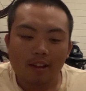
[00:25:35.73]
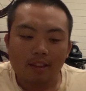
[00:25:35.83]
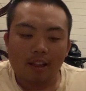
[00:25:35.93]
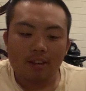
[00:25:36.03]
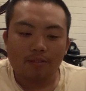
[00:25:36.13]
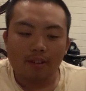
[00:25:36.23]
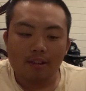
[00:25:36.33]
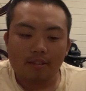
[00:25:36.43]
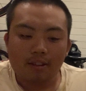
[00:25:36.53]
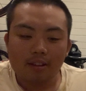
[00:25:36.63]
thanks for
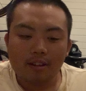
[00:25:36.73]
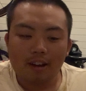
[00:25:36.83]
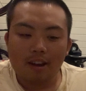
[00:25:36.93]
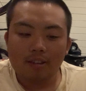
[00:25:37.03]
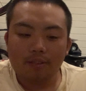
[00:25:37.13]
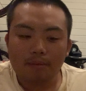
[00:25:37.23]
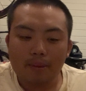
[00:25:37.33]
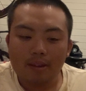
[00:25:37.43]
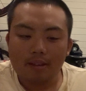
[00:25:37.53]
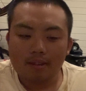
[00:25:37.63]
listening in guys if you've
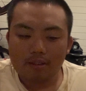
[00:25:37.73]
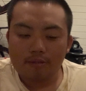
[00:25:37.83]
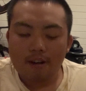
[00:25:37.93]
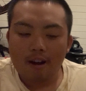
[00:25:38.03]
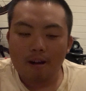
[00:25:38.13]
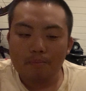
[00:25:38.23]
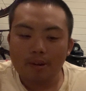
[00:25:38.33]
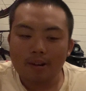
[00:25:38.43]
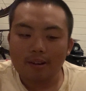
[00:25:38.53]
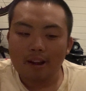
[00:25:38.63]
been this far,
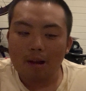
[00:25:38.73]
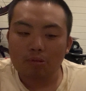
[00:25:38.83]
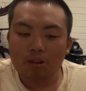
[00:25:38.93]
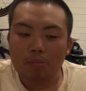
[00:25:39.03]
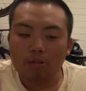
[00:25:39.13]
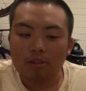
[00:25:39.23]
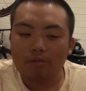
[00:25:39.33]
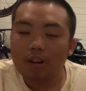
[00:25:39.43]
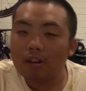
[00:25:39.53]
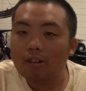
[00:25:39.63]
but I'm just gonna post this
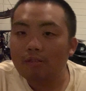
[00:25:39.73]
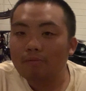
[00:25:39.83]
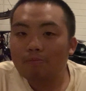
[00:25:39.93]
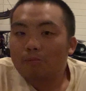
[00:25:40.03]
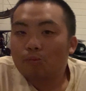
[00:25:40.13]
video and